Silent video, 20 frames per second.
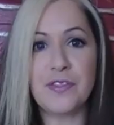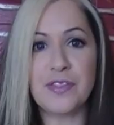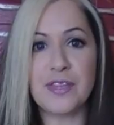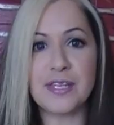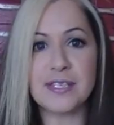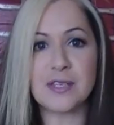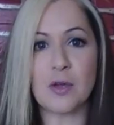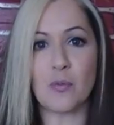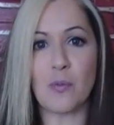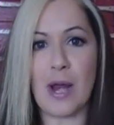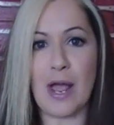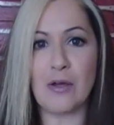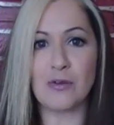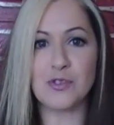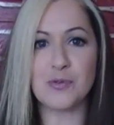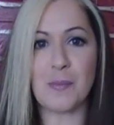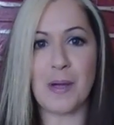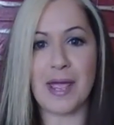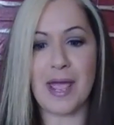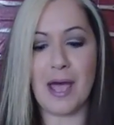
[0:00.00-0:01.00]
things
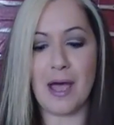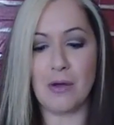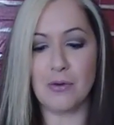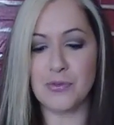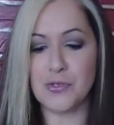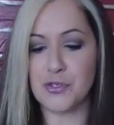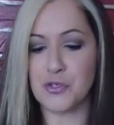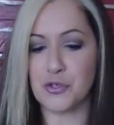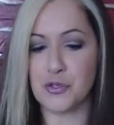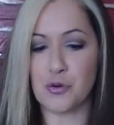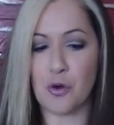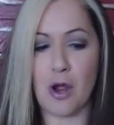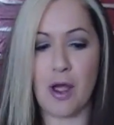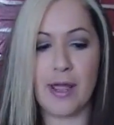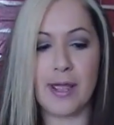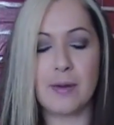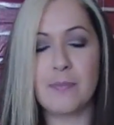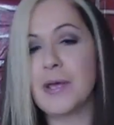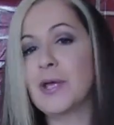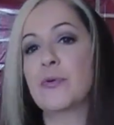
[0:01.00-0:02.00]
around my house to try
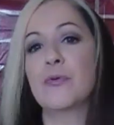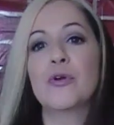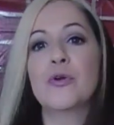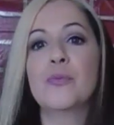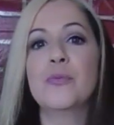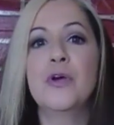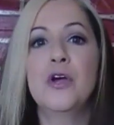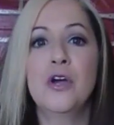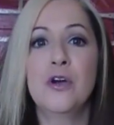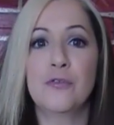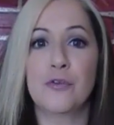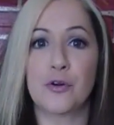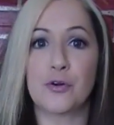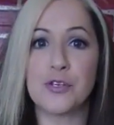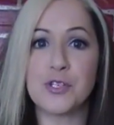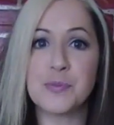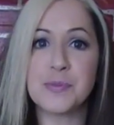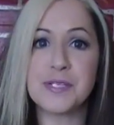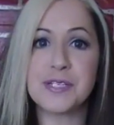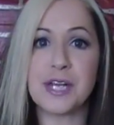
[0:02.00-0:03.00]
and make room for
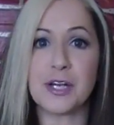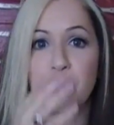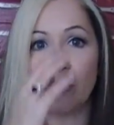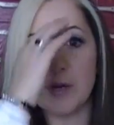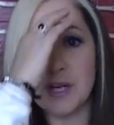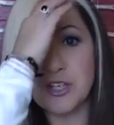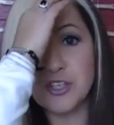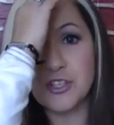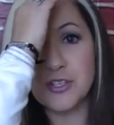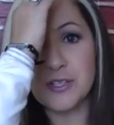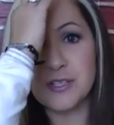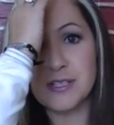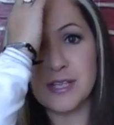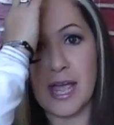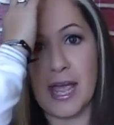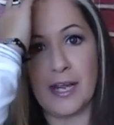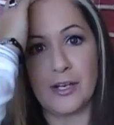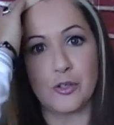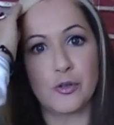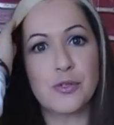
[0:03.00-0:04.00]
Christmas decorations
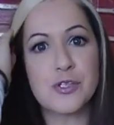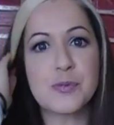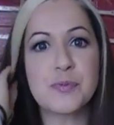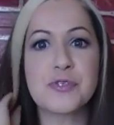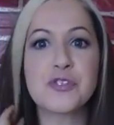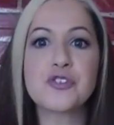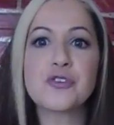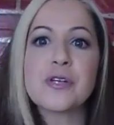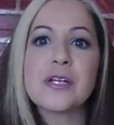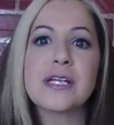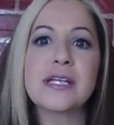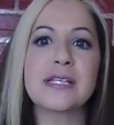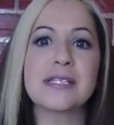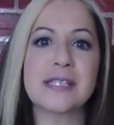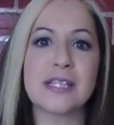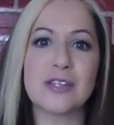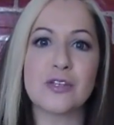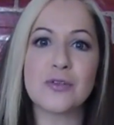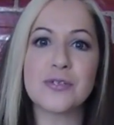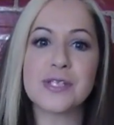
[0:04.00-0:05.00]
and Christmas trees
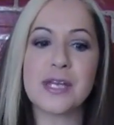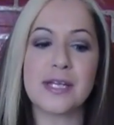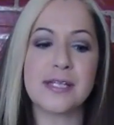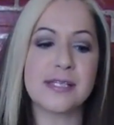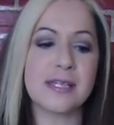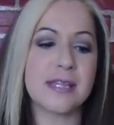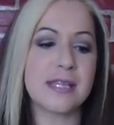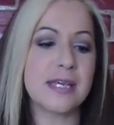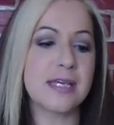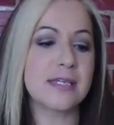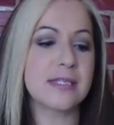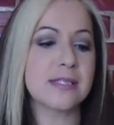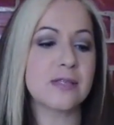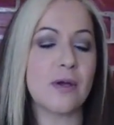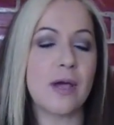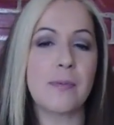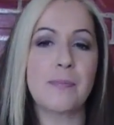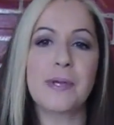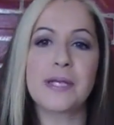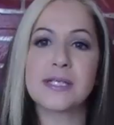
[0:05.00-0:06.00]
and those kinds of things. So
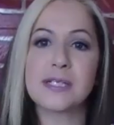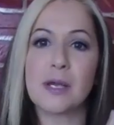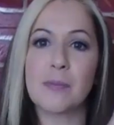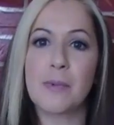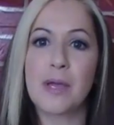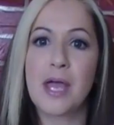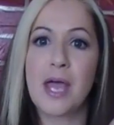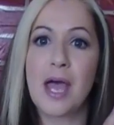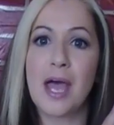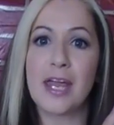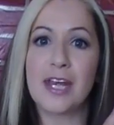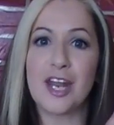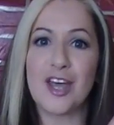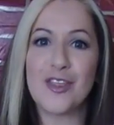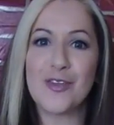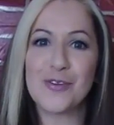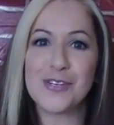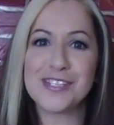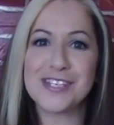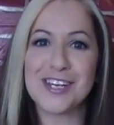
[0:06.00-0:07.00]
I picked up
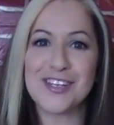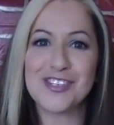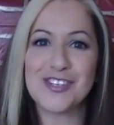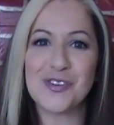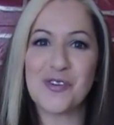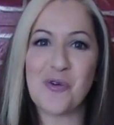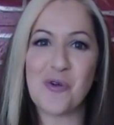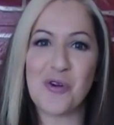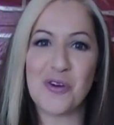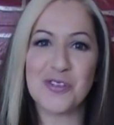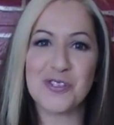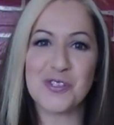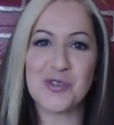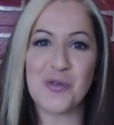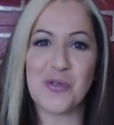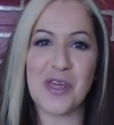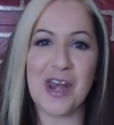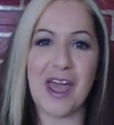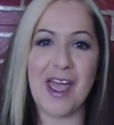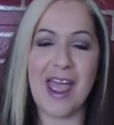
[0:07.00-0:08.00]
another extension cord so
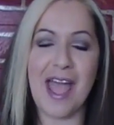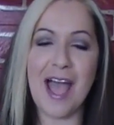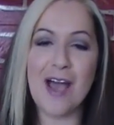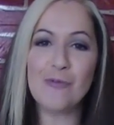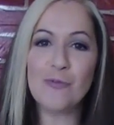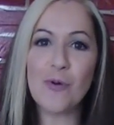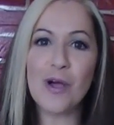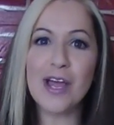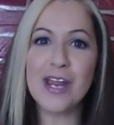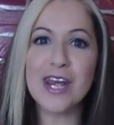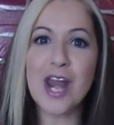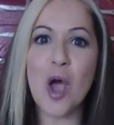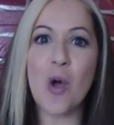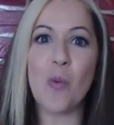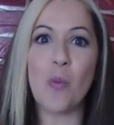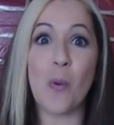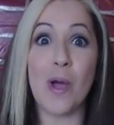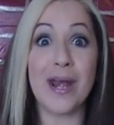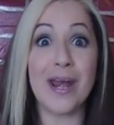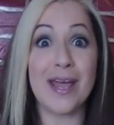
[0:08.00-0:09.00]
that I have
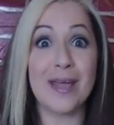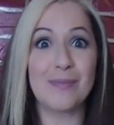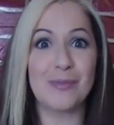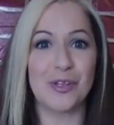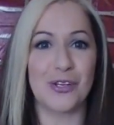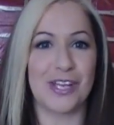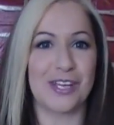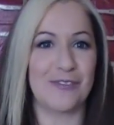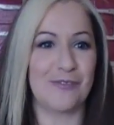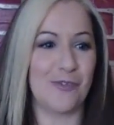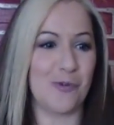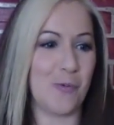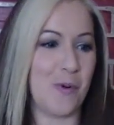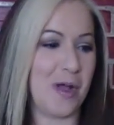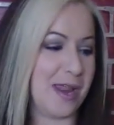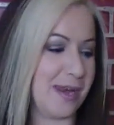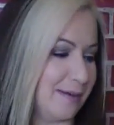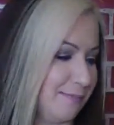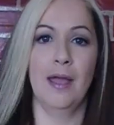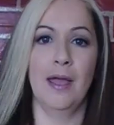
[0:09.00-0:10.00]
one when I'm looking for
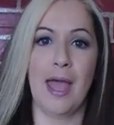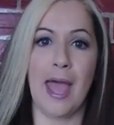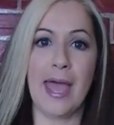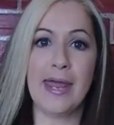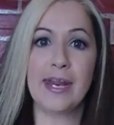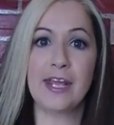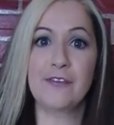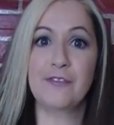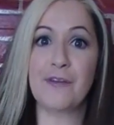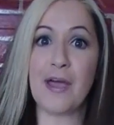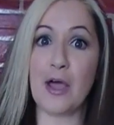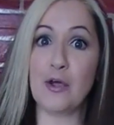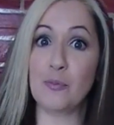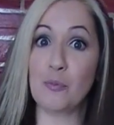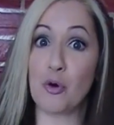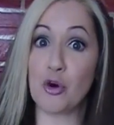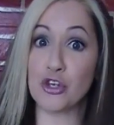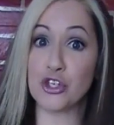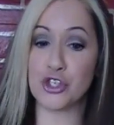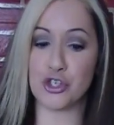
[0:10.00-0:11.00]
one. And I found
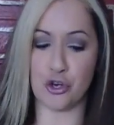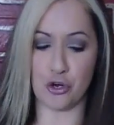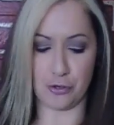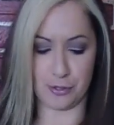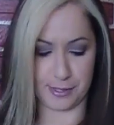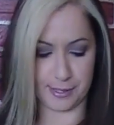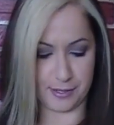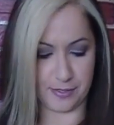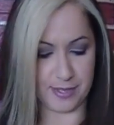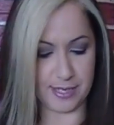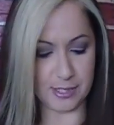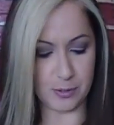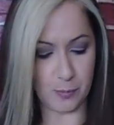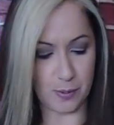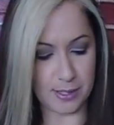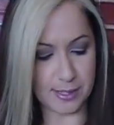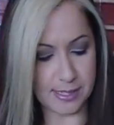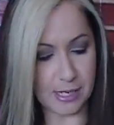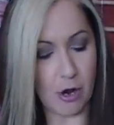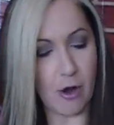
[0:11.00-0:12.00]
more shirts. These
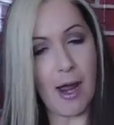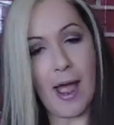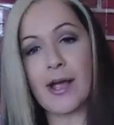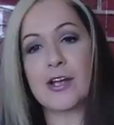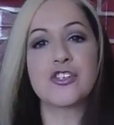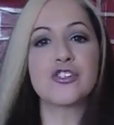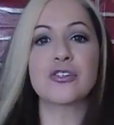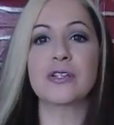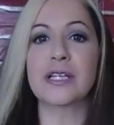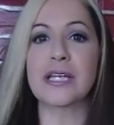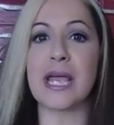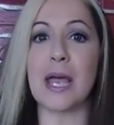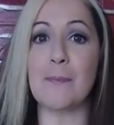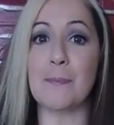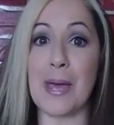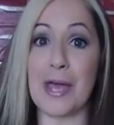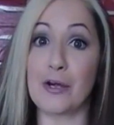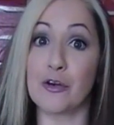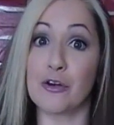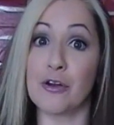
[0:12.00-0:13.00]
ones are actually
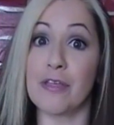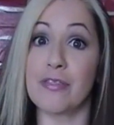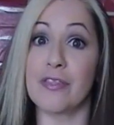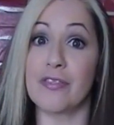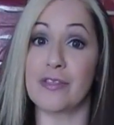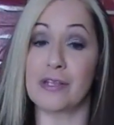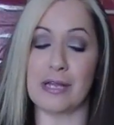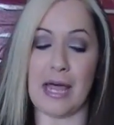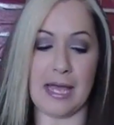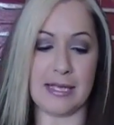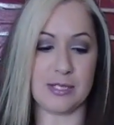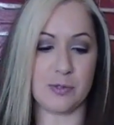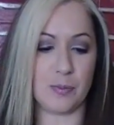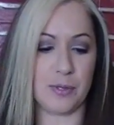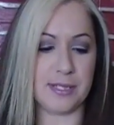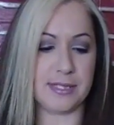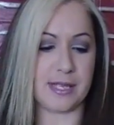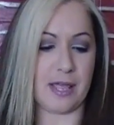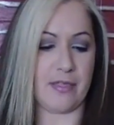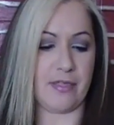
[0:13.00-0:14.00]
better than the last
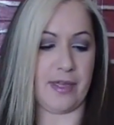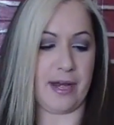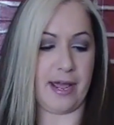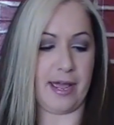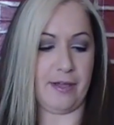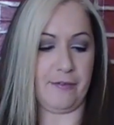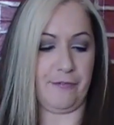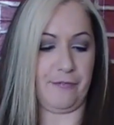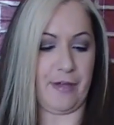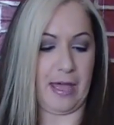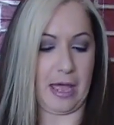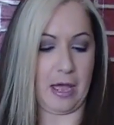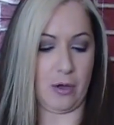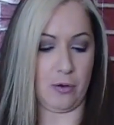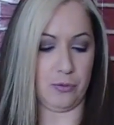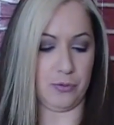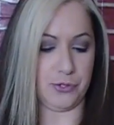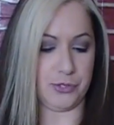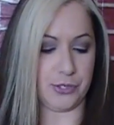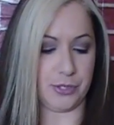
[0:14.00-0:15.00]
ones that I have
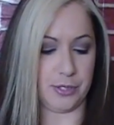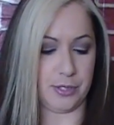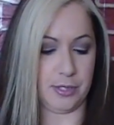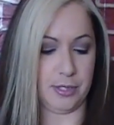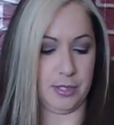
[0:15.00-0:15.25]
found.